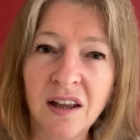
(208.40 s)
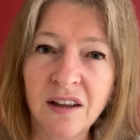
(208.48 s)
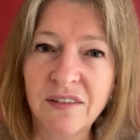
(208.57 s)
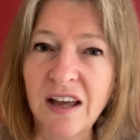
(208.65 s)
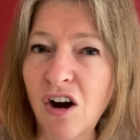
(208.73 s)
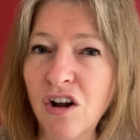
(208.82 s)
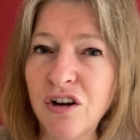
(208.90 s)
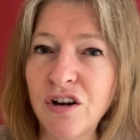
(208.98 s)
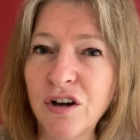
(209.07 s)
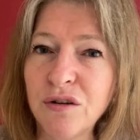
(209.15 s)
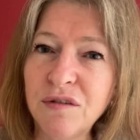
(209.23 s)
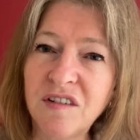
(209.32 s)
There are
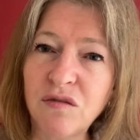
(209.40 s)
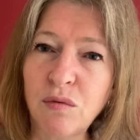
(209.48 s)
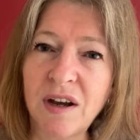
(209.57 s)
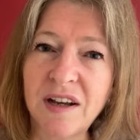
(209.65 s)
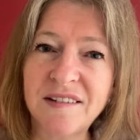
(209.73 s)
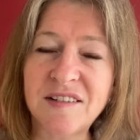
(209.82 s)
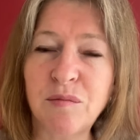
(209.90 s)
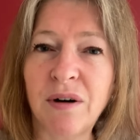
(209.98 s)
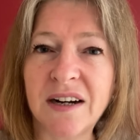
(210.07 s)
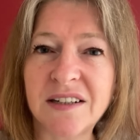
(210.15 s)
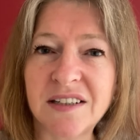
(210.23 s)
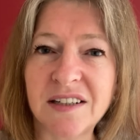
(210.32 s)
loads of ways to
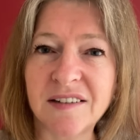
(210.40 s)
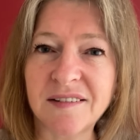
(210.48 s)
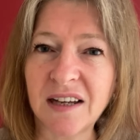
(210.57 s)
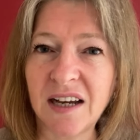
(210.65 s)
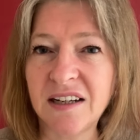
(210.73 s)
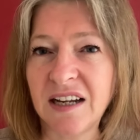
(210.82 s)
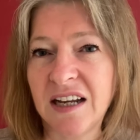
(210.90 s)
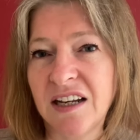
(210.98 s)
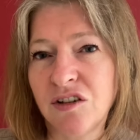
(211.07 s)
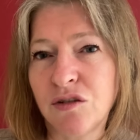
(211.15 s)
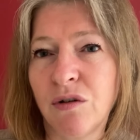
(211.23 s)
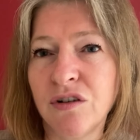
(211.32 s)
practice, and
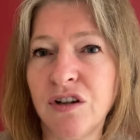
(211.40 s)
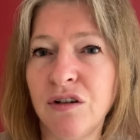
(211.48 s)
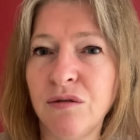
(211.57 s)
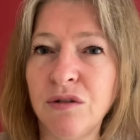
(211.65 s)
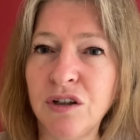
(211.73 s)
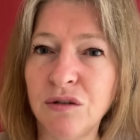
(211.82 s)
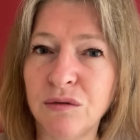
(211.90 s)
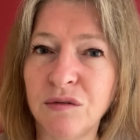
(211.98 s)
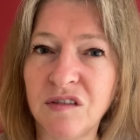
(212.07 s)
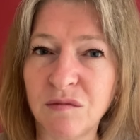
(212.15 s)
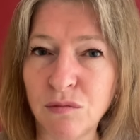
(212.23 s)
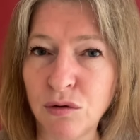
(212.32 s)
each one you
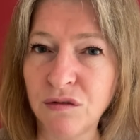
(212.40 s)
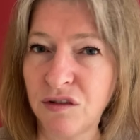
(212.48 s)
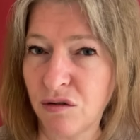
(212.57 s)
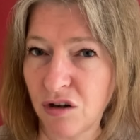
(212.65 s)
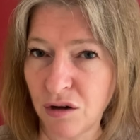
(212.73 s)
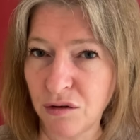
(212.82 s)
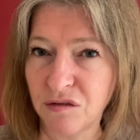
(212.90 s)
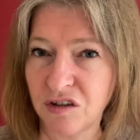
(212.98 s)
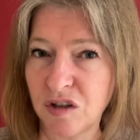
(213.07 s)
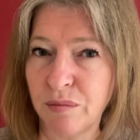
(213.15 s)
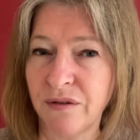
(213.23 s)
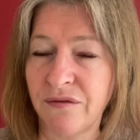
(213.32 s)
use moves you closer
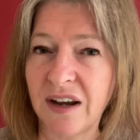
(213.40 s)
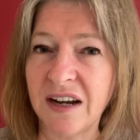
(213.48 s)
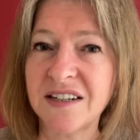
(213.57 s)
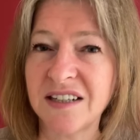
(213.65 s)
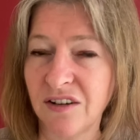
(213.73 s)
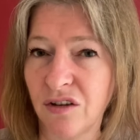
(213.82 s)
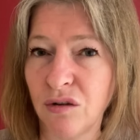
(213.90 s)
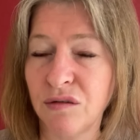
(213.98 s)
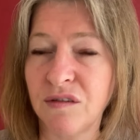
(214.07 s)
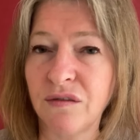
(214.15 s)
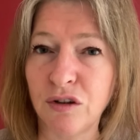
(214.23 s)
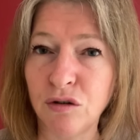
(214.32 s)
to perfecting
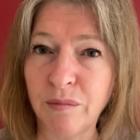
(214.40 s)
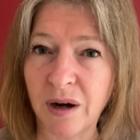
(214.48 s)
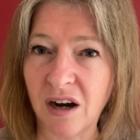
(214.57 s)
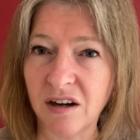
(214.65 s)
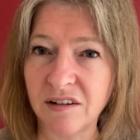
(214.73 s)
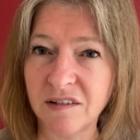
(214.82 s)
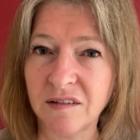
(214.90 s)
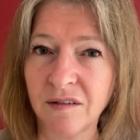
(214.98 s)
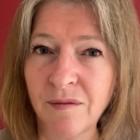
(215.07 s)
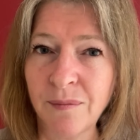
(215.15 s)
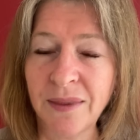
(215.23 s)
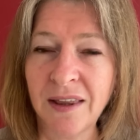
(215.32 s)
those few bars.
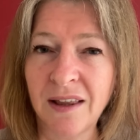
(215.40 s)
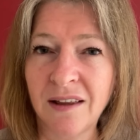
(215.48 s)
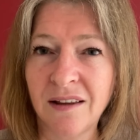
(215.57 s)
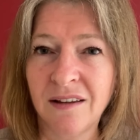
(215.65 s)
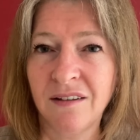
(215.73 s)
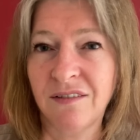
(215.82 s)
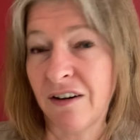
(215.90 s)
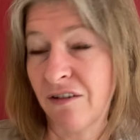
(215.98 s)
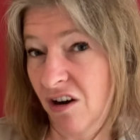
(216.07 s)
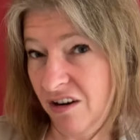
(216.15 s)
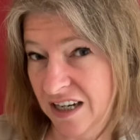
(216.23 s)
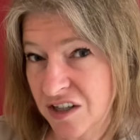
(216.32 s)
There
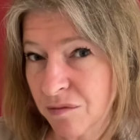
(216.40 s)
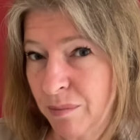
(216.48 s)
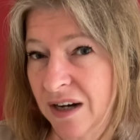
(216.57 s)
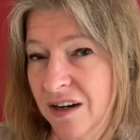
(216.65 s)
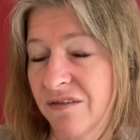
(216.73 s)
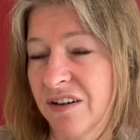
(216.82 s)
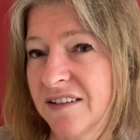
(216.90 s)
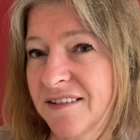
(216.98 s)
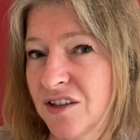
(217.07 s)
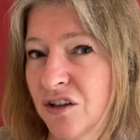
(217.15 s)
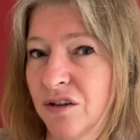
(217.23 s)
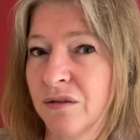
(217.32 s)
are hidden benefits
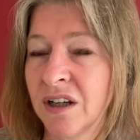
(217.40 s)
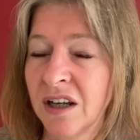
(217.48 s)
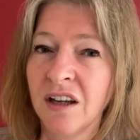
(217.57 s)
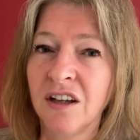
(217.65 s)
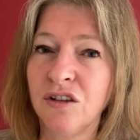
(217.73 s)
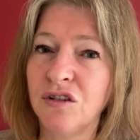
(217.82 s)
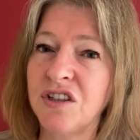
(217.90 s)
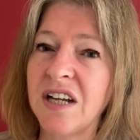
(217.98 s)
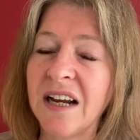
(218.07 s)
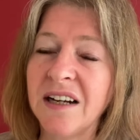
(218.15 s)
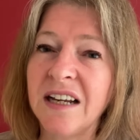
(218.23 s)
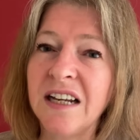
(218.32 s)
too. Your
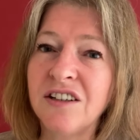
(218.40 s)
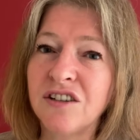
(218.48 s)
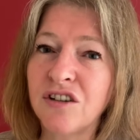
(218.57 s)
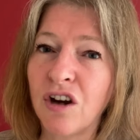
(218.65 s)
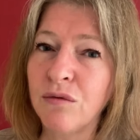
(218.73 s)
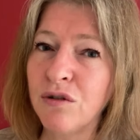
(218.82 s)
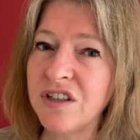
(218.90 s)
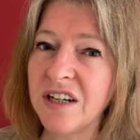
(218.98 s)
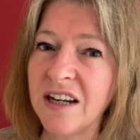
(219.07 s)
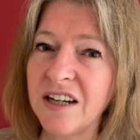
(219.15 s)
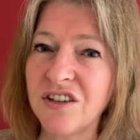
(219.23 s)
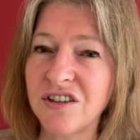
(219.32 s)
technique,
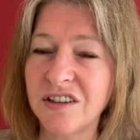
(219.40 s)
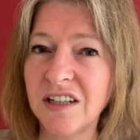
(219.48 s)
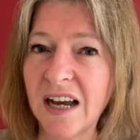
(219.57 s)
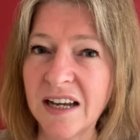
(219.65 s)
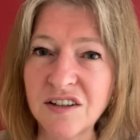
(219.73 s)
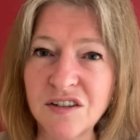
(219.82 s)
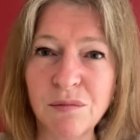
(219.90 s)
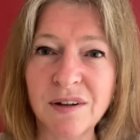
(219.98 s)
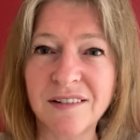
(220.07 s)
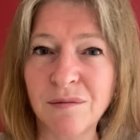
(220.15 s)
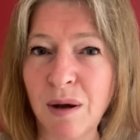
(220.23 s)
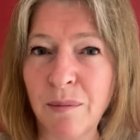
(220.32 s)
coordination, and
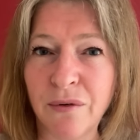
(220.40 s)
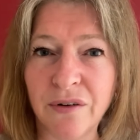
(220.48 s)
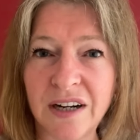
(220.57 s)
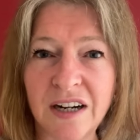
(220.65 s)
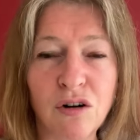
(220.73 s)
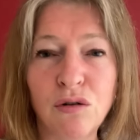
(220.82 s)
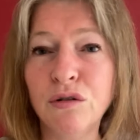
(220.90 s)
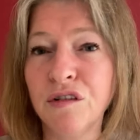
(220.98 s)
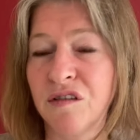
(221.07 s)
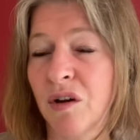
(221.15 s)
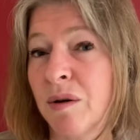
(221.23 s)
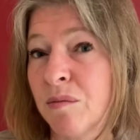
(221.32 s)
muscle memory are
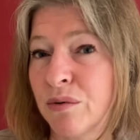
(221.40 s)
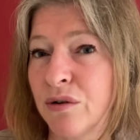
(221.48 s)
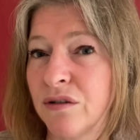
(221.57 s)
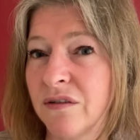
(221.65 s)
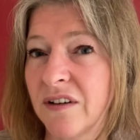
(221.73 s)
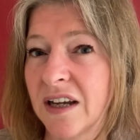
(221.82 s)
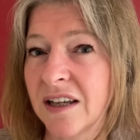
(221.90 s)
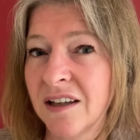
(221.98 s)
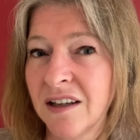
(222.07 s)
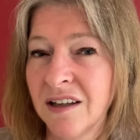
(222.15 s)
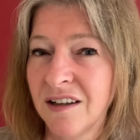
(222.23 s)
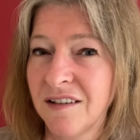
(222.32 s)
also improving,
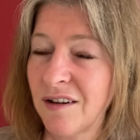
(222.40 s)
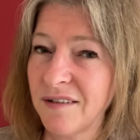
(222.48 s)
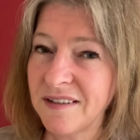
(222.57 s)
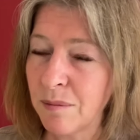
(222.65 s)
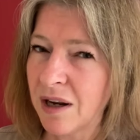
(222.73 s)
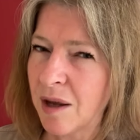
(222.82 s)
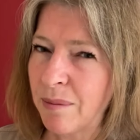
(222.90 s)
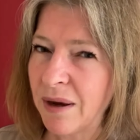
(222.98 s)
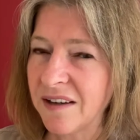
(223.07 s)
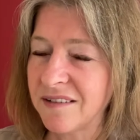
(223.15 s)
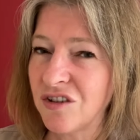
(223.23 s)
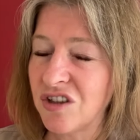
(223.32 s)
so similar
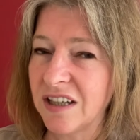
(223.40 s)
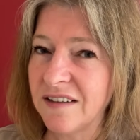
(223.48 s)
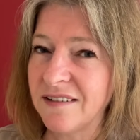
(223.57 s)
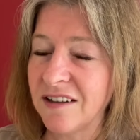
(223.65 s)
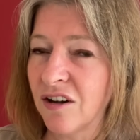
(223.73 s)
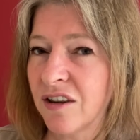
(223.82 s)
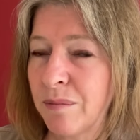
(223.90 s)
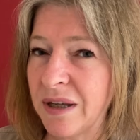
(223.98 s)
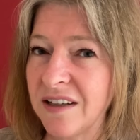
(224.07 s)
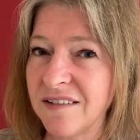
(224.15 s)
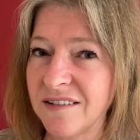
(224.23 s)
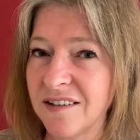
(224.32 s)
passages in other
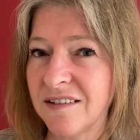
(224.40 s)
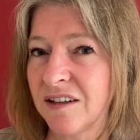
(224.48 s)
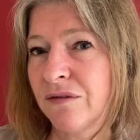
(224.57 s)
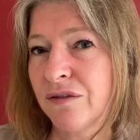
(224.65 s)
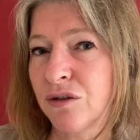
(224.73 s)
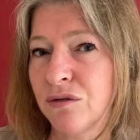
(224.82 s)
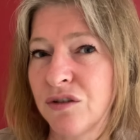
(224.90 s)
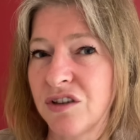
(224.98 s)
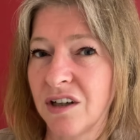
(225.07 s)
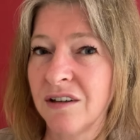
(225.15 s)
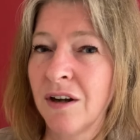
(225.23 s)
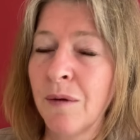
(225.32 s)
pieces in
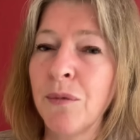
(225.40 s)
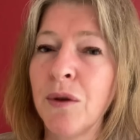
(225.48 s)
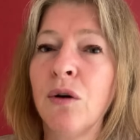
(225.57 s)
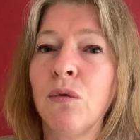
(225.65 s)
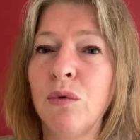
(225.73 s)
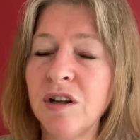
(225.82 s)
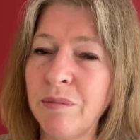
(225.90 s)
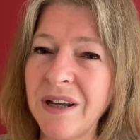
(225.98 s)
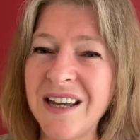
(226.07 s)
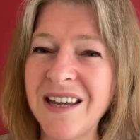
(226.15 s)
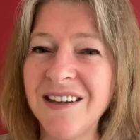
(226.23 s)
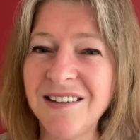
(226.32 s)
future will
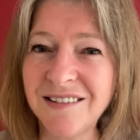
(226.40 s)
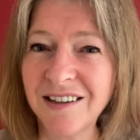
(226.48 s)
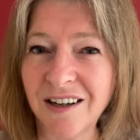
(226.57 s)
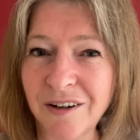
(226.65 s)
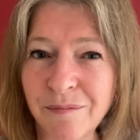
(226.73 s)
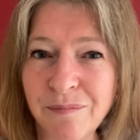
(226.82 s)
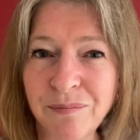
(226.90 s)
be easier.